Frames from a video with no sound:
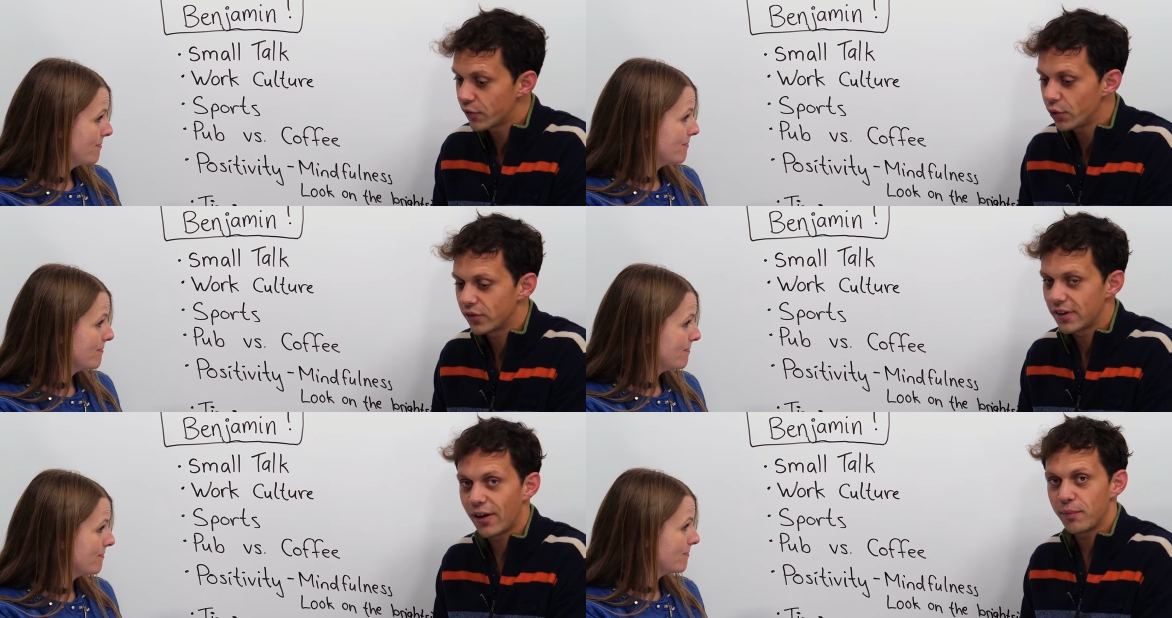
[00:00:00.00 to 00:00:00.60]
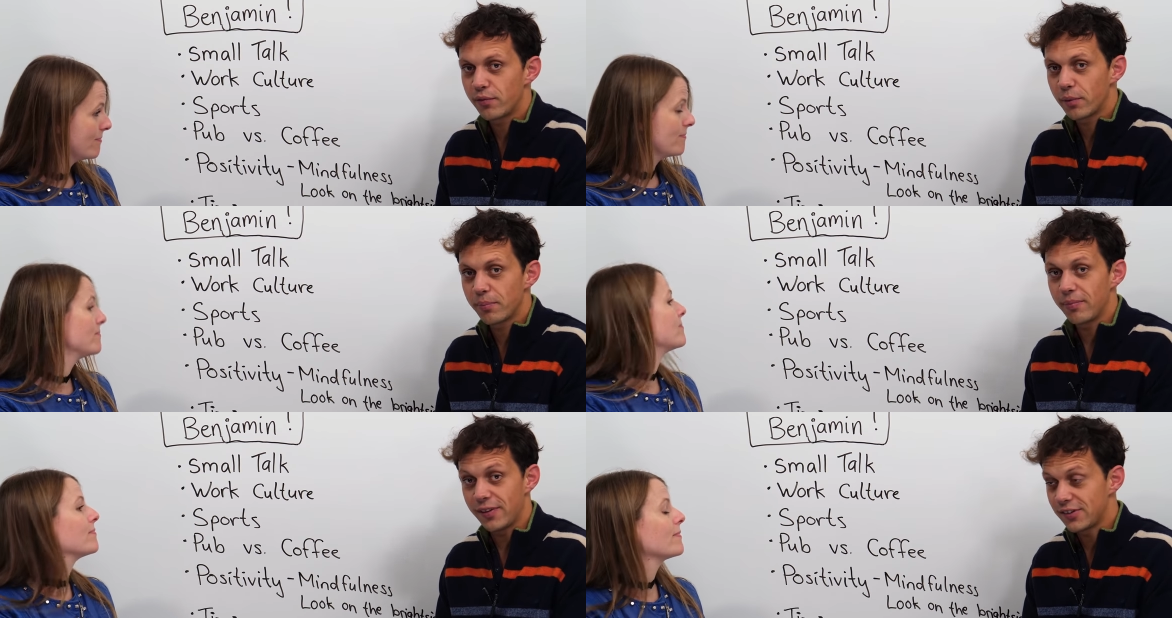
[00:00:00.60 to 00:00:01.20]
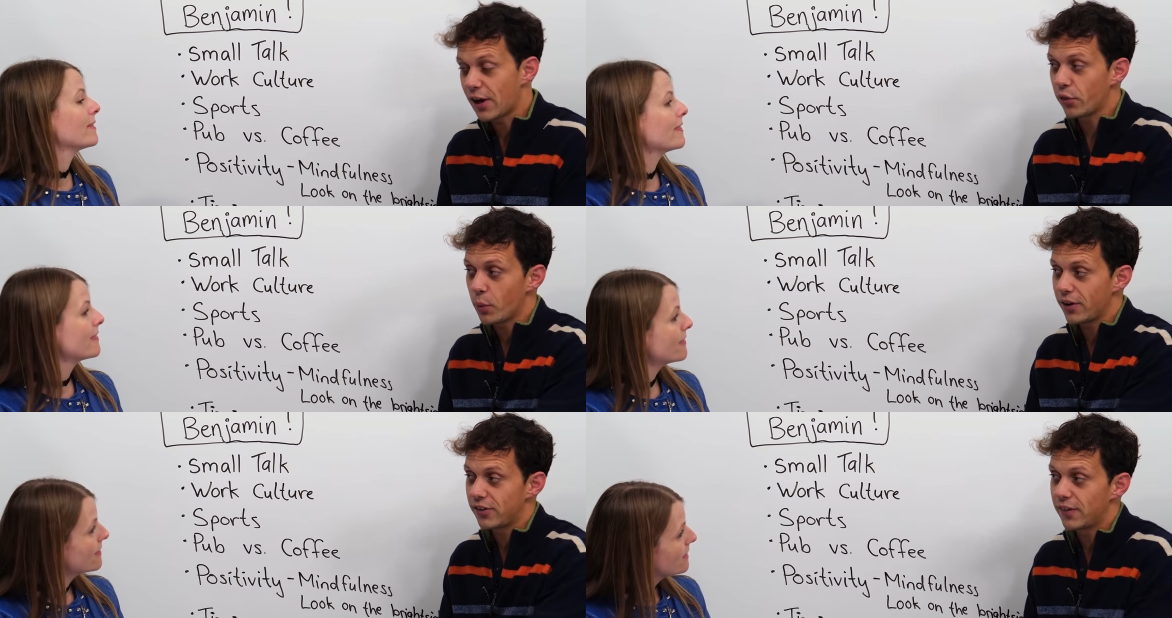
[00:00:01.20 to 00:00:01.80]
Speaker 1: Of course. I'm from the
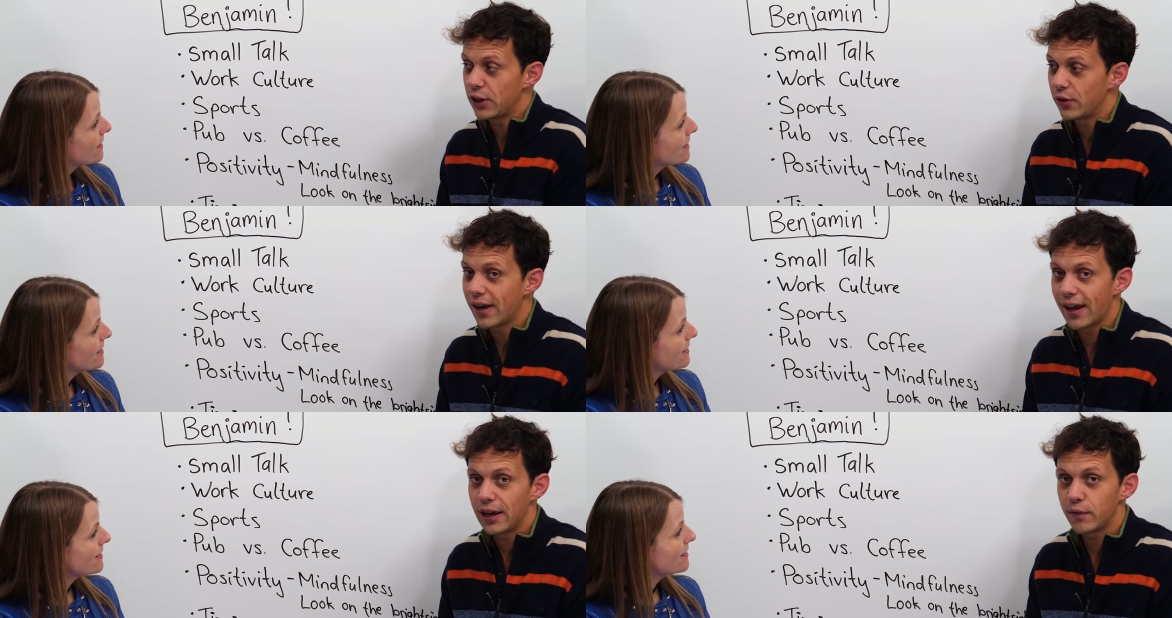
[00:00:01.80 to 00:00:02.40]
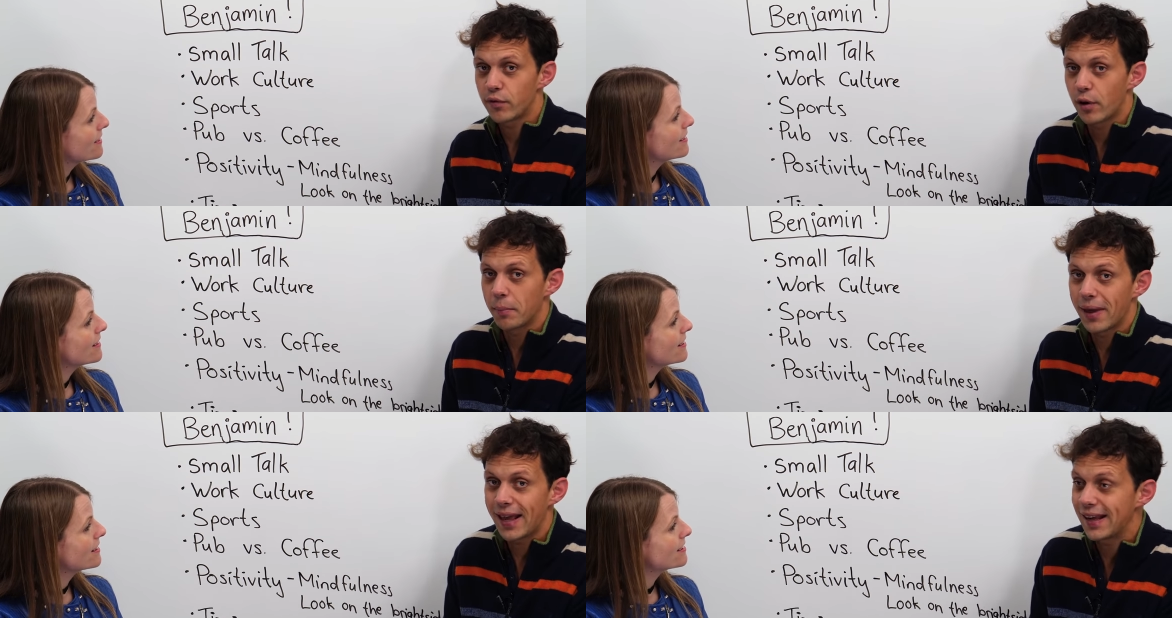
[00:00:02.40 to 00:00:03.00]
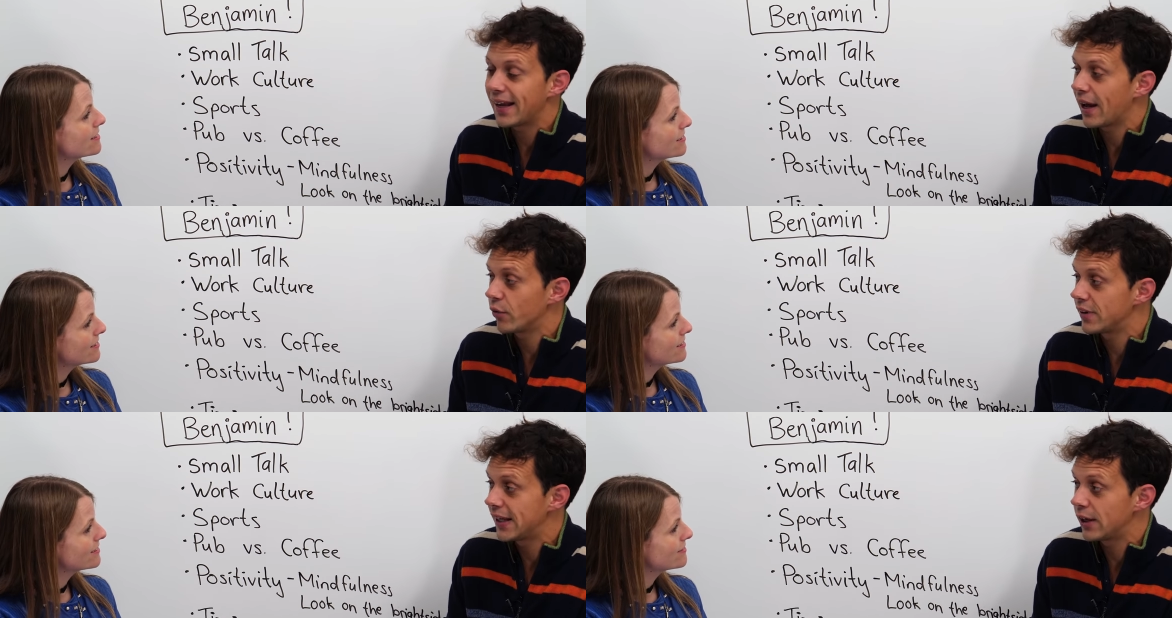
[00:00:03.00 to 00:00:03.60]
southwest of the U K, from a
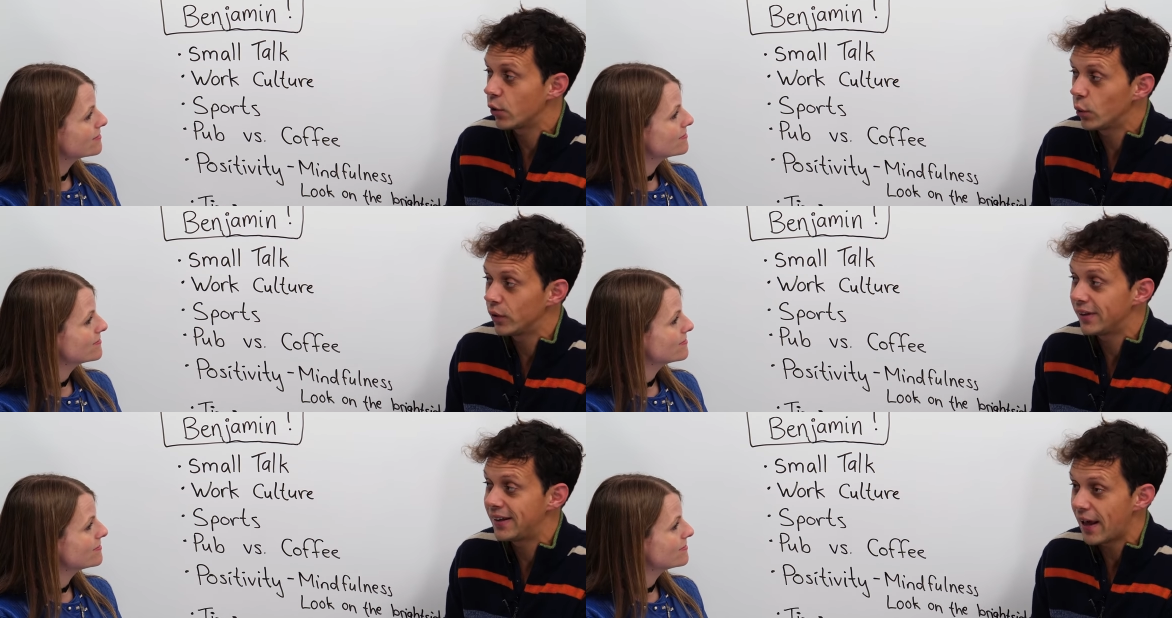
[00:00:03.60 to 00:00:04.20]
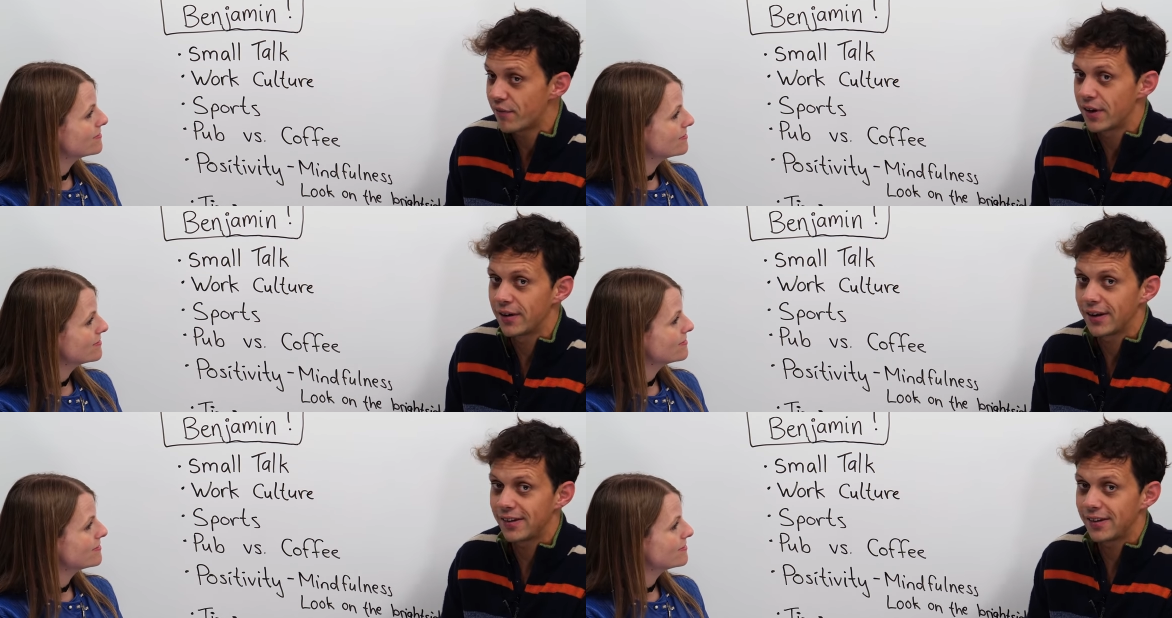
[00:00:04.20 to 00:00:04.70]
county called Devon.